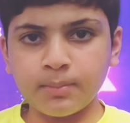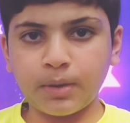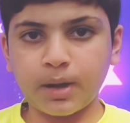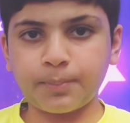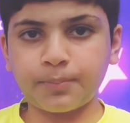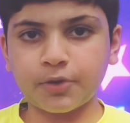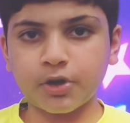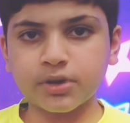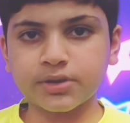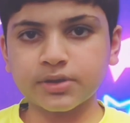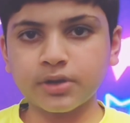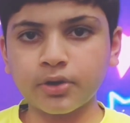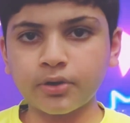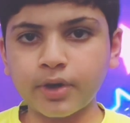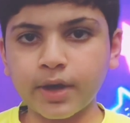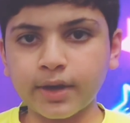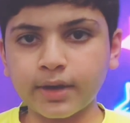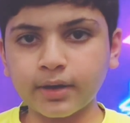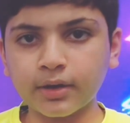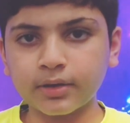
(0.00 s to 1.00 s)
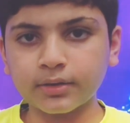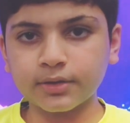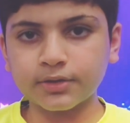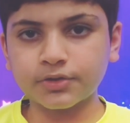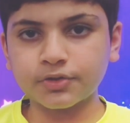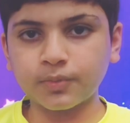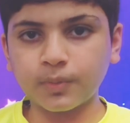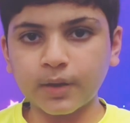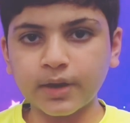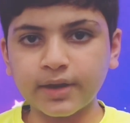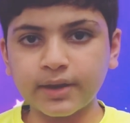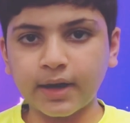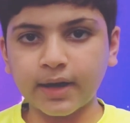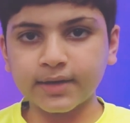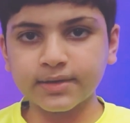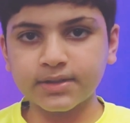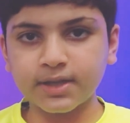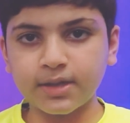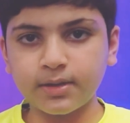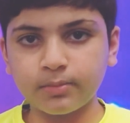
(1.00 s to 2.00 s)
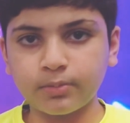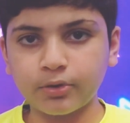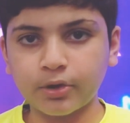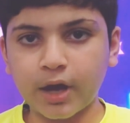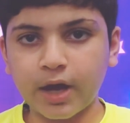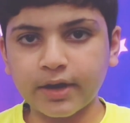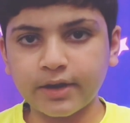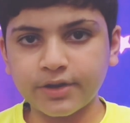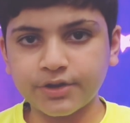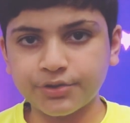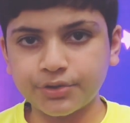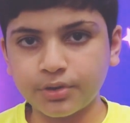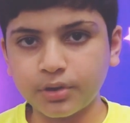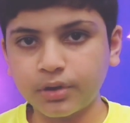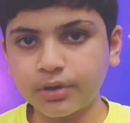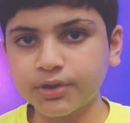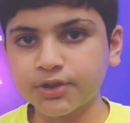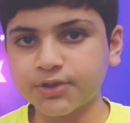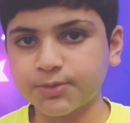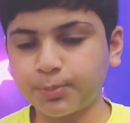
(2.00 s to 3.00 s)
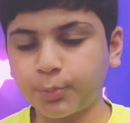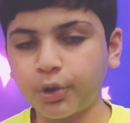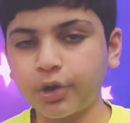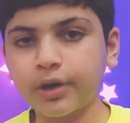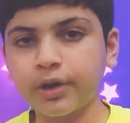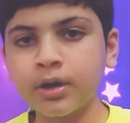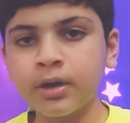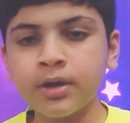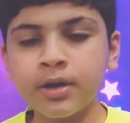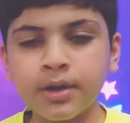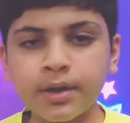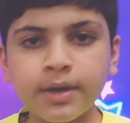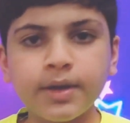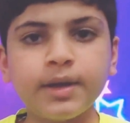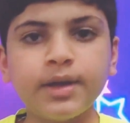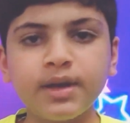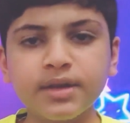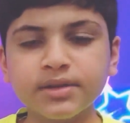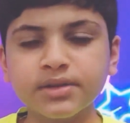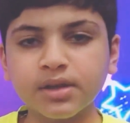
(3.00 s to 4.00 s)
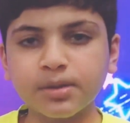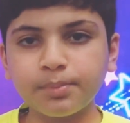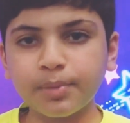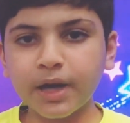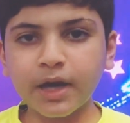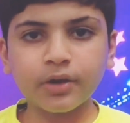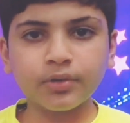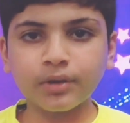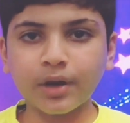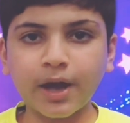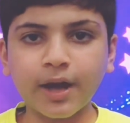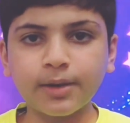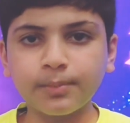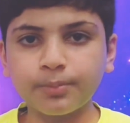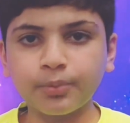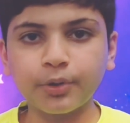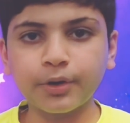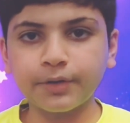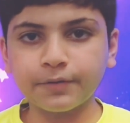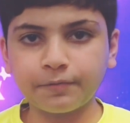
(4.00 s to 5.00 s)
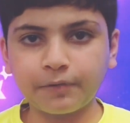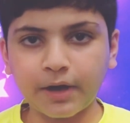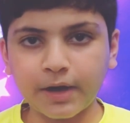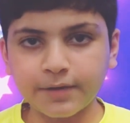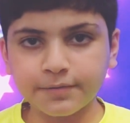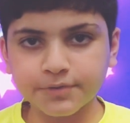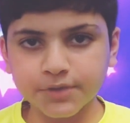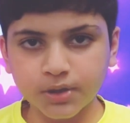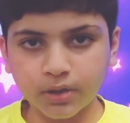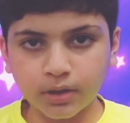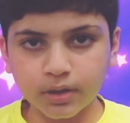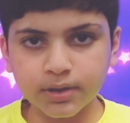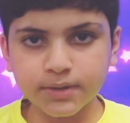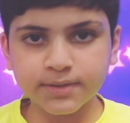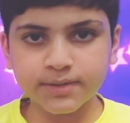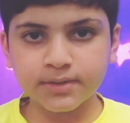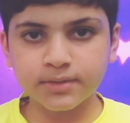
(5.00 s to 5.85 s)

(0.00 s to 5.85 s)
personal rating on this 2019 Bugatti Chiron Sport is about 9.5 stars.